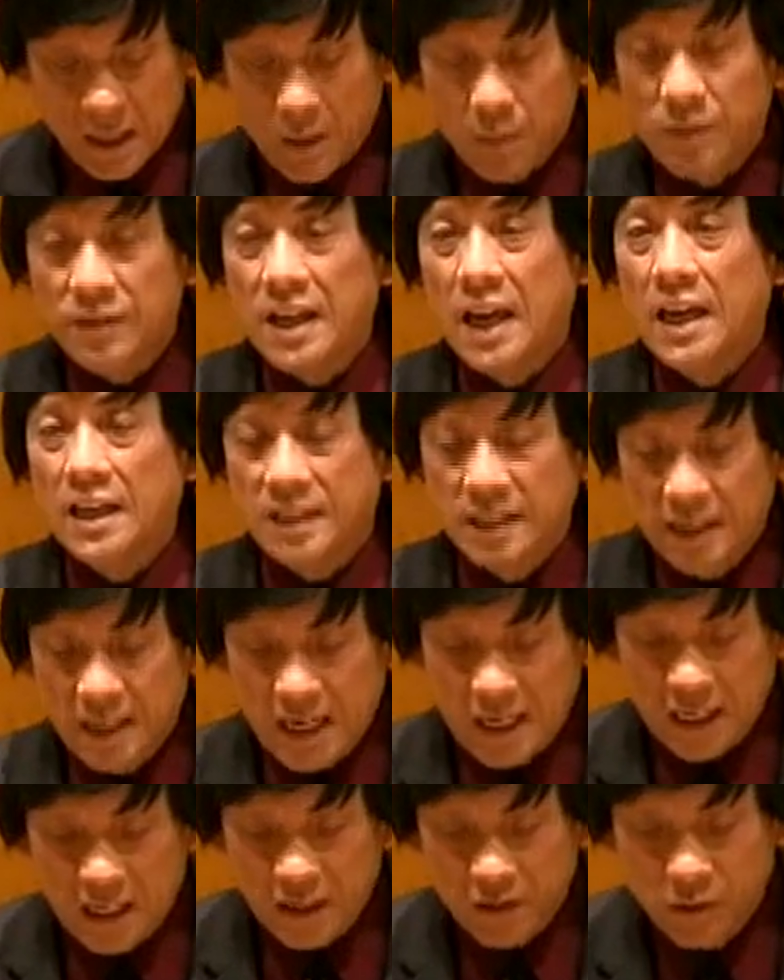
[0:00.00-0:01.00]
It was eighteen
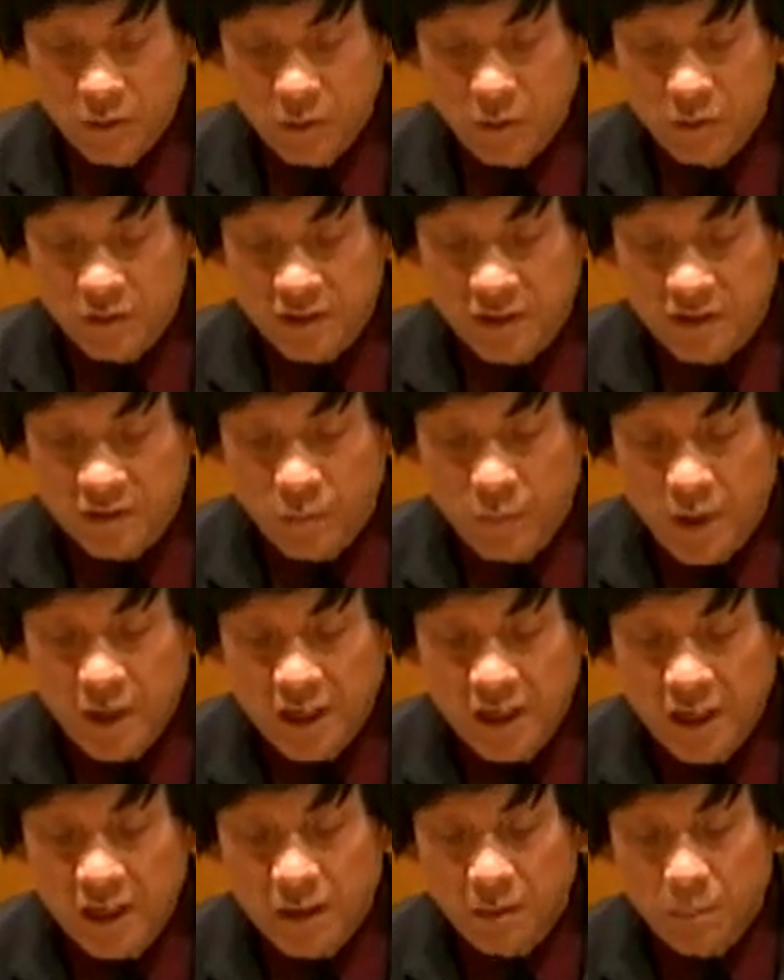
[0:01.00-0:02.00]
eighty-two, just
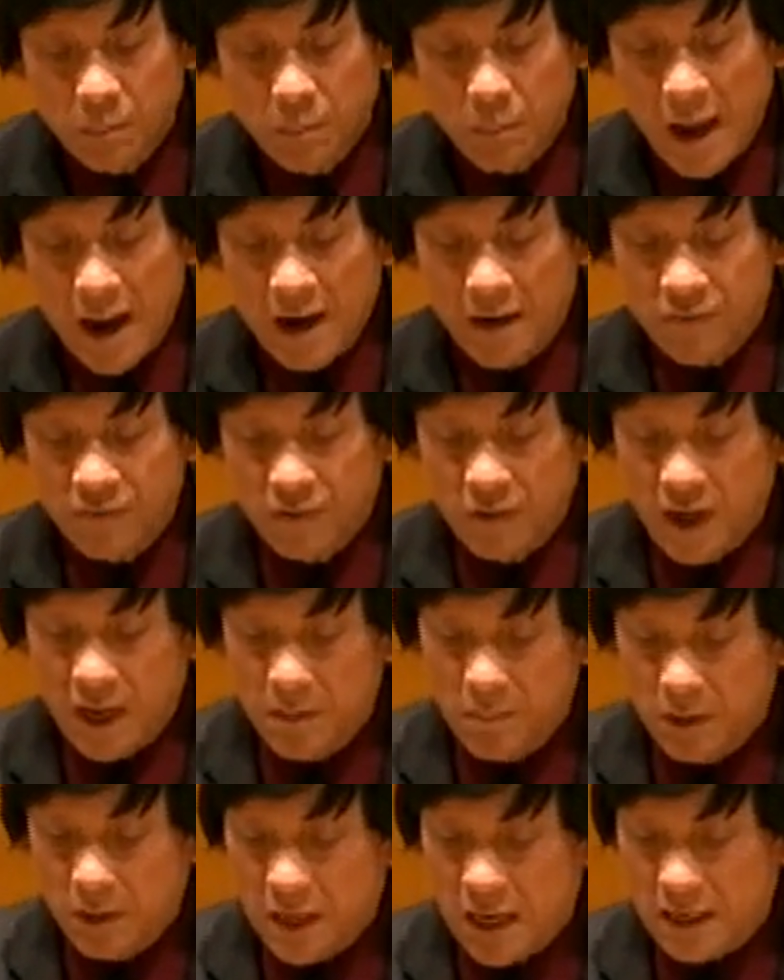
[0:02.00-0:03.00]
one year after
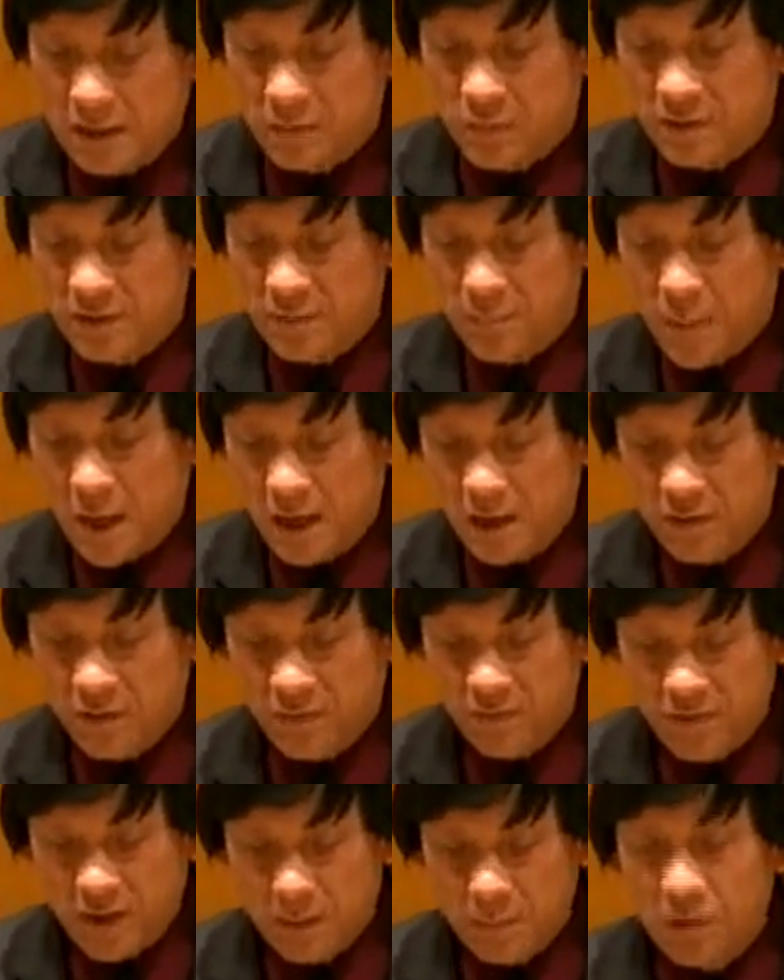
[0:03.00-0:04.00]
Emma Lazarus penned
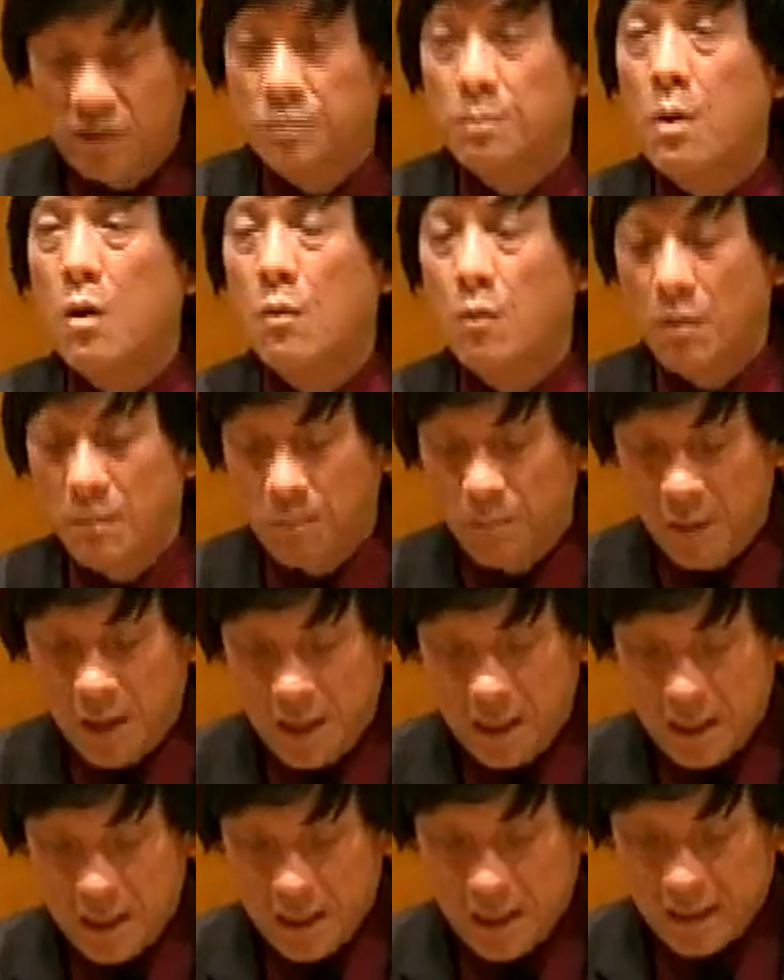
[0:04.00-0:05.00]
her famous poem
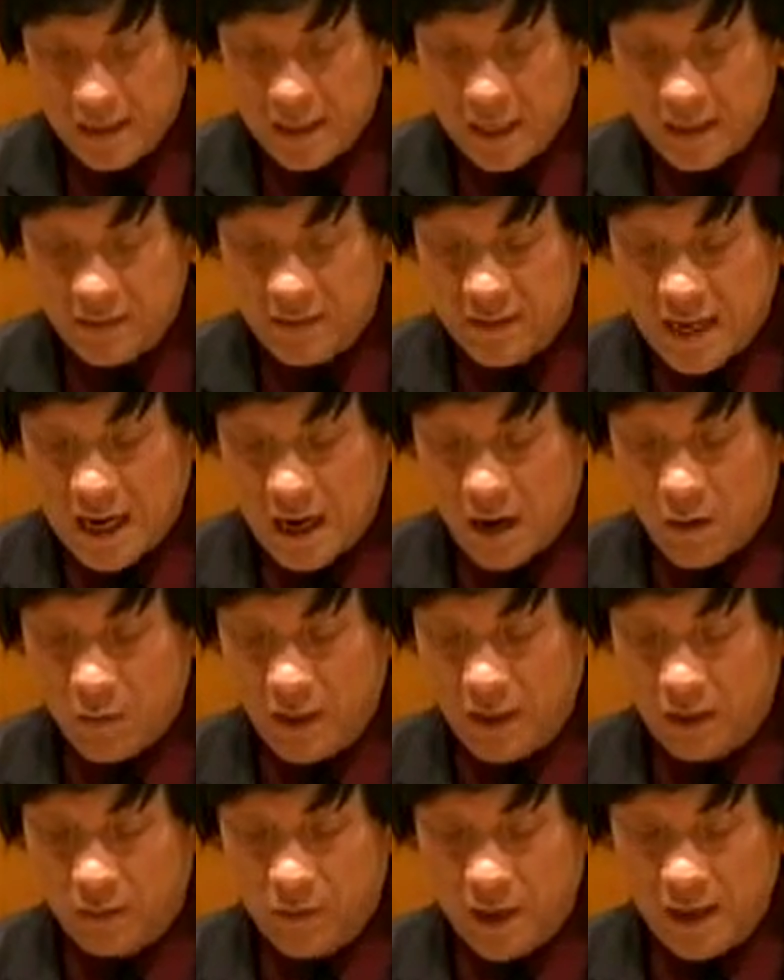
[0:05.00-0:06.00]
that's
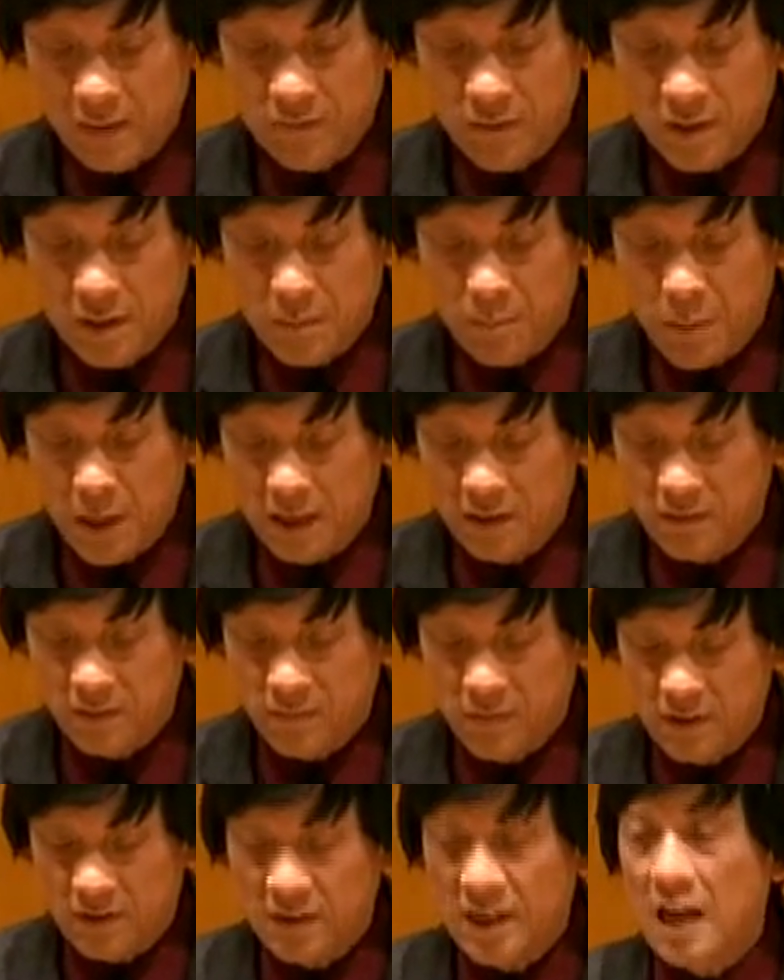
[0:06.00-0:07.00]
now engraved on the base
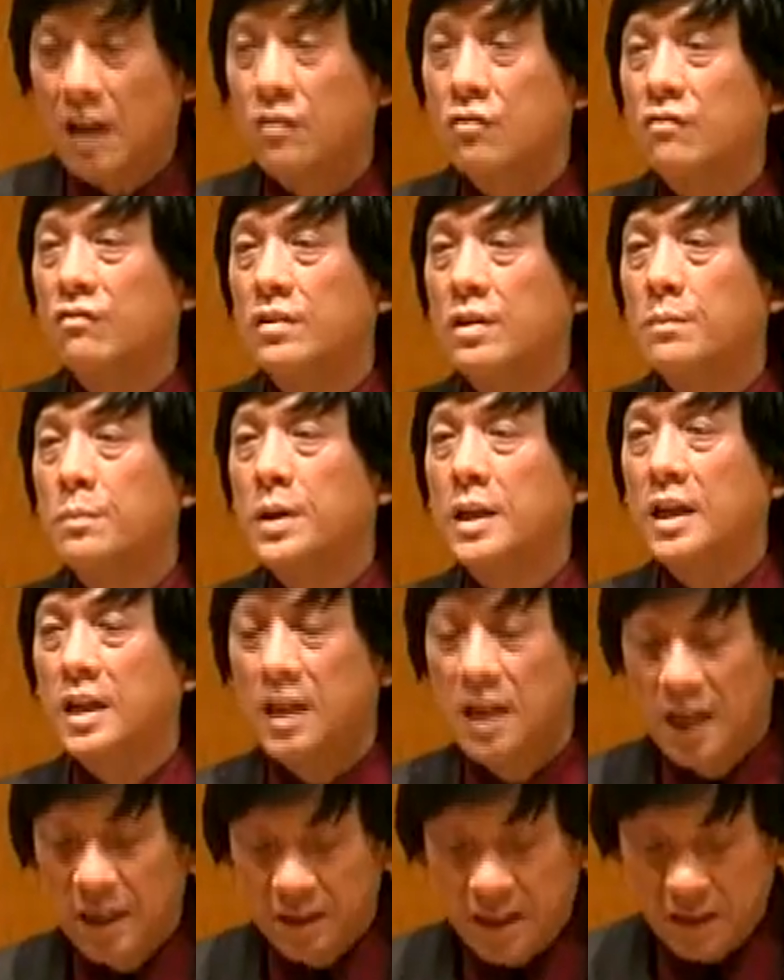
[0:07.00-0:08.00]
of the Statue of
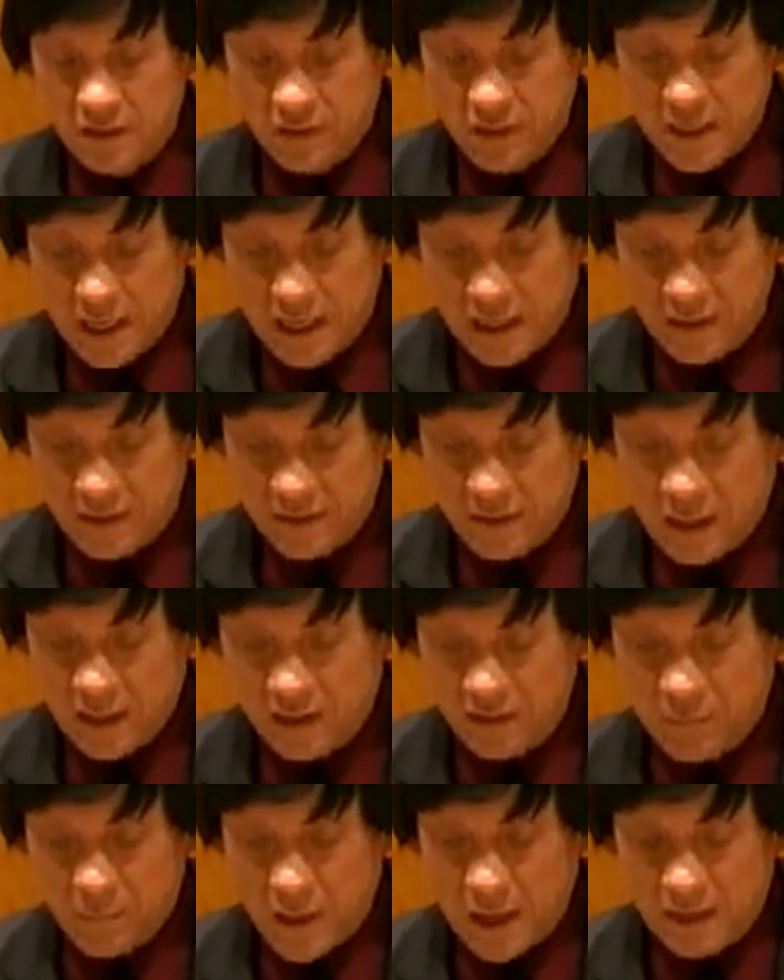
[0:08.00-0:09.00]
Liberty, that the United
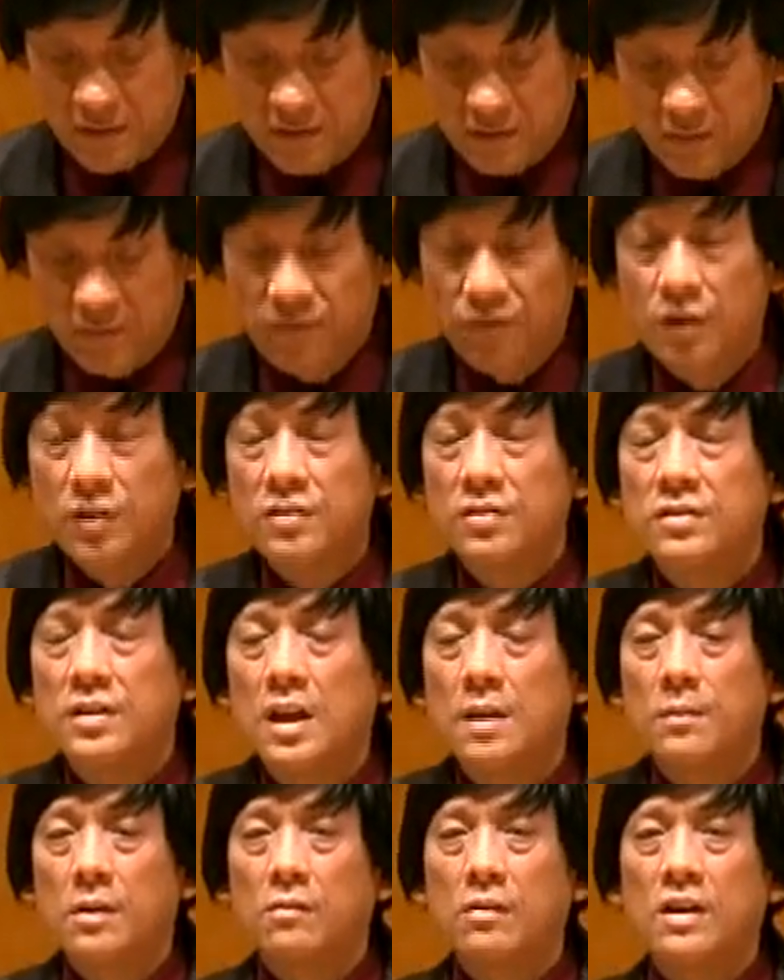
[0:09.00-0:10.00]
States passed the
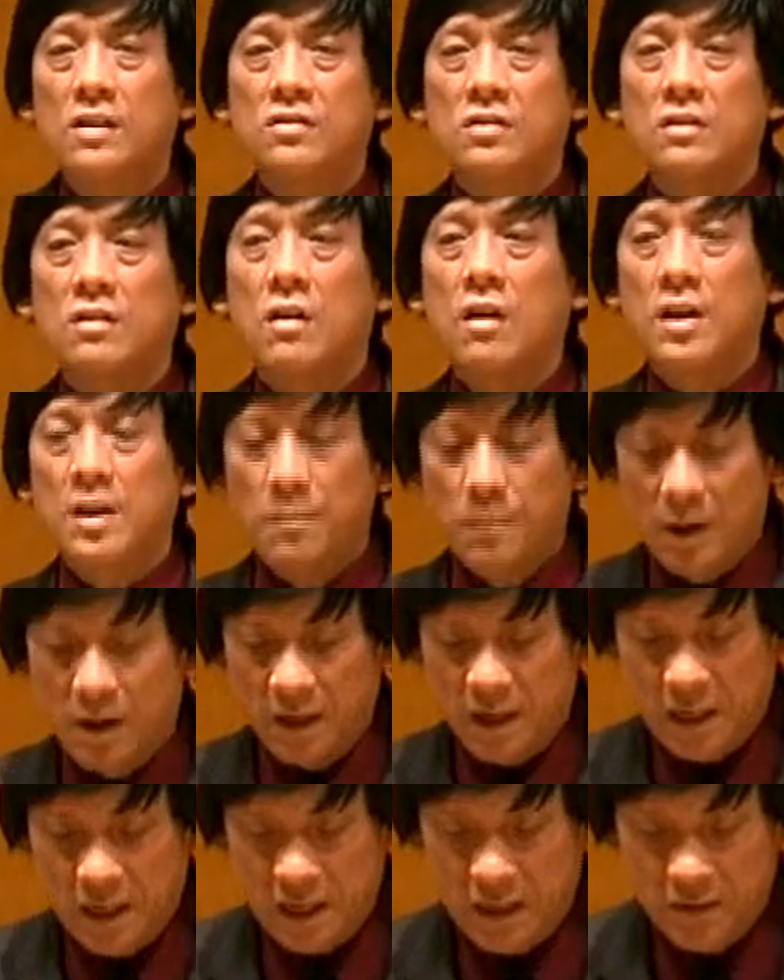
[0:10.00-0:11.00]
first immigration law in
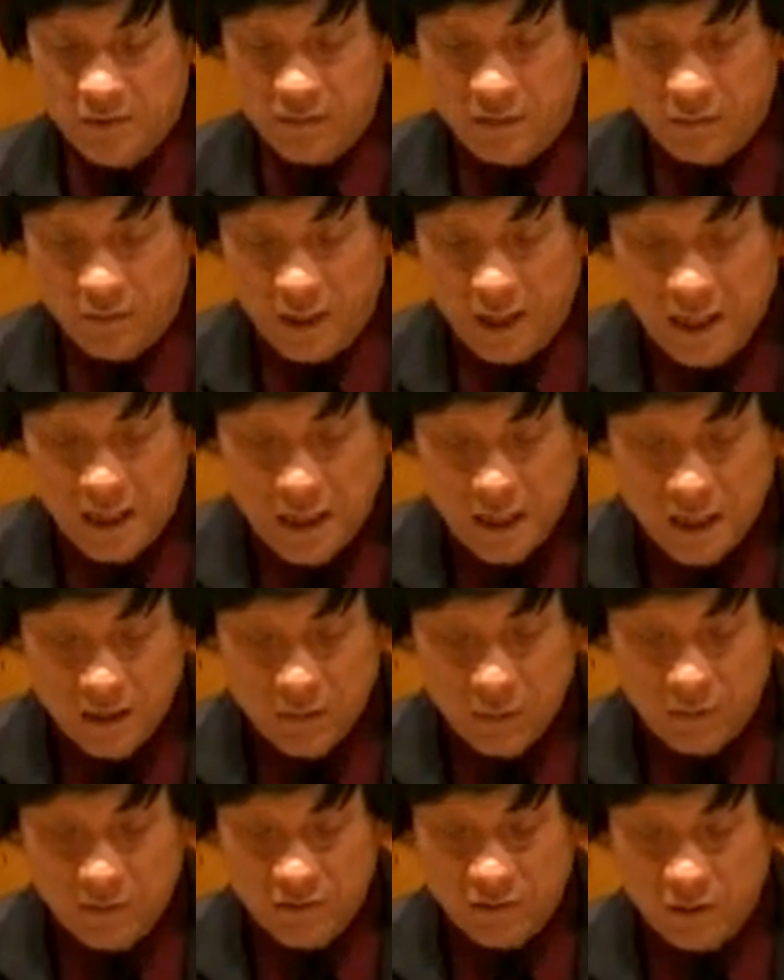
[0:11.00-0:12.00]
American history
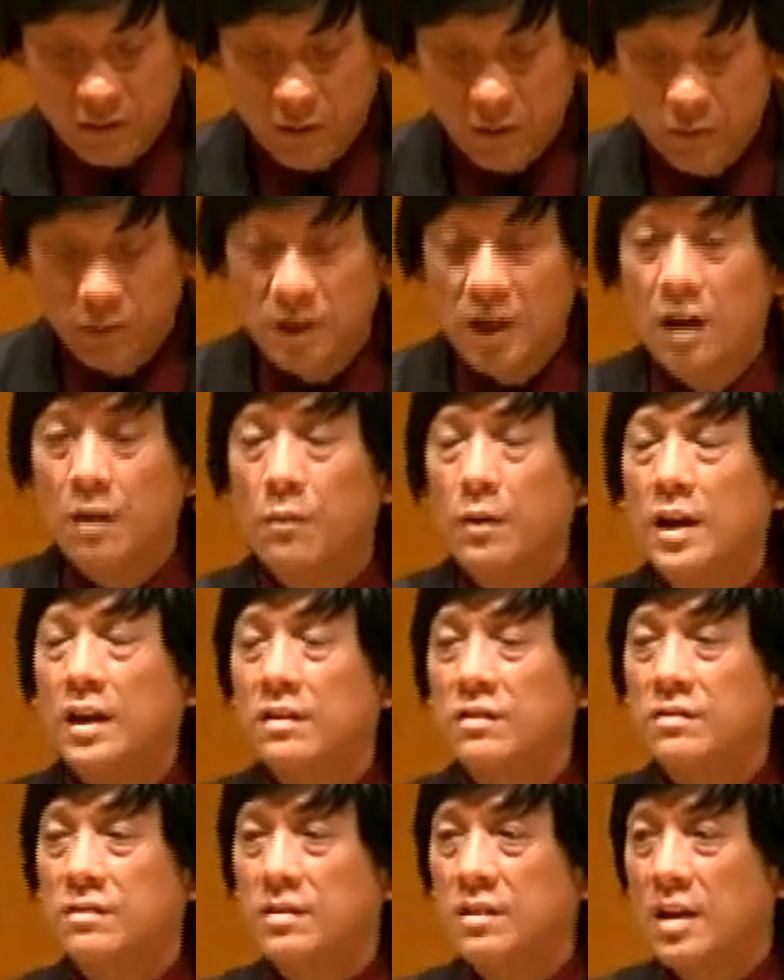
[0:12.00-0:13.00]
to exclude a
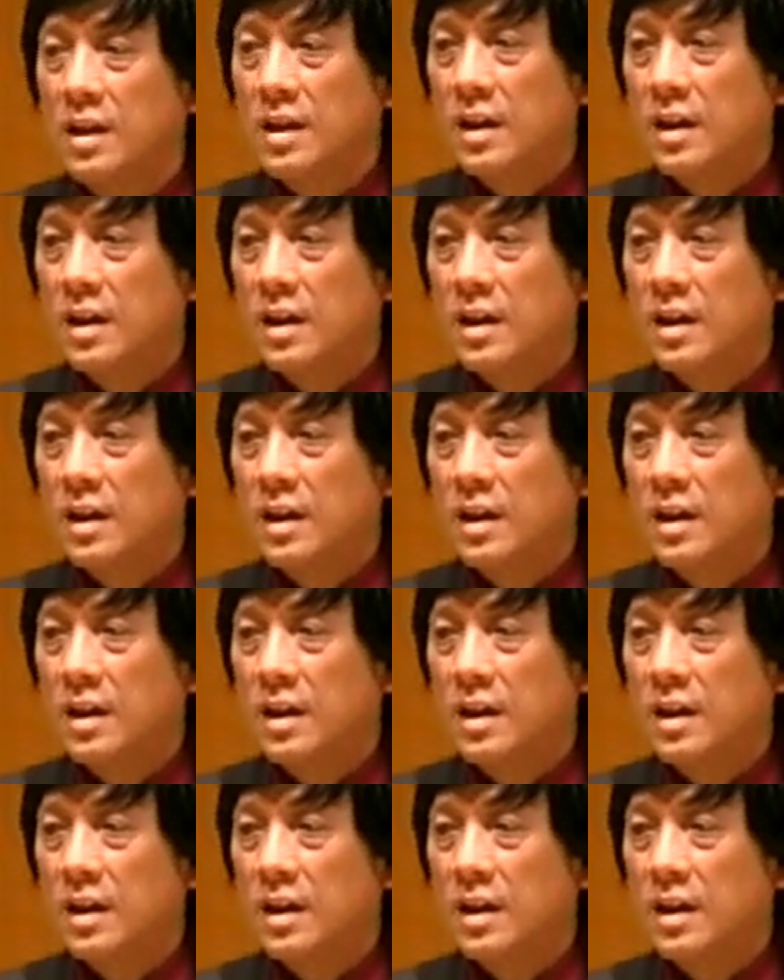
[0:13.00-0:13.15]
race,